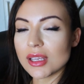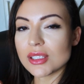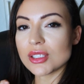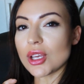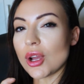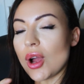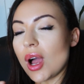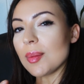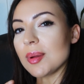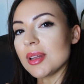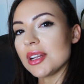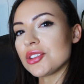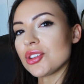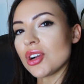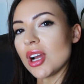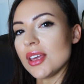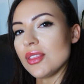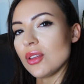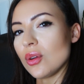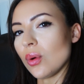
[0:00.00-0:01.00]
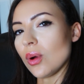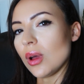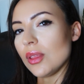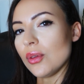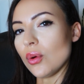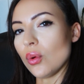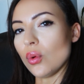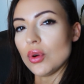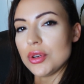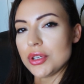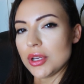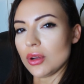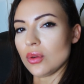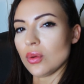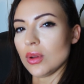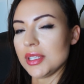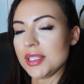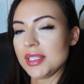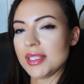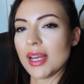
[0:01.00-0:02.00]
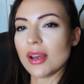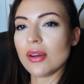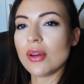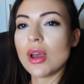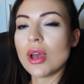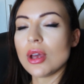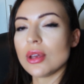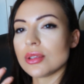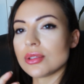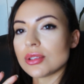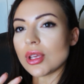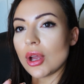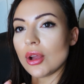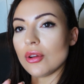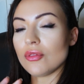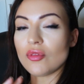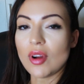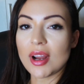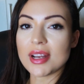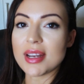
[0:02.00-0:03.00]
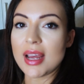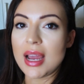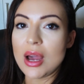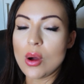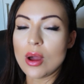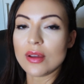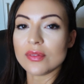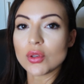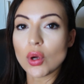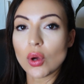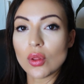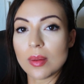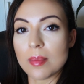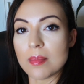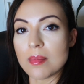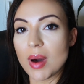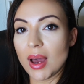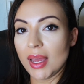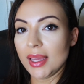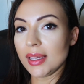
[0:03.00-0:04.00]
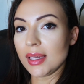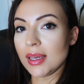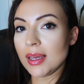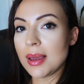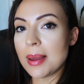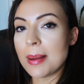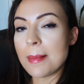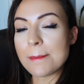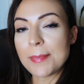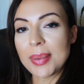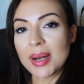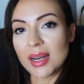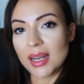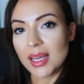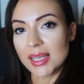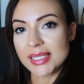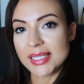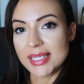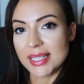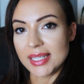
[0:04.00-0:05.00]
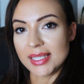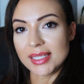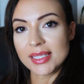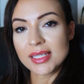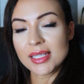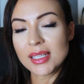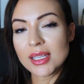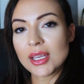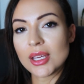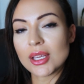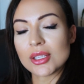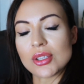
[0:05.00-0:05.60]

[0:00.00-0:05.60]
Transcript: So I'm gonna try the audio quality now. So right now I've got the mic plugged in.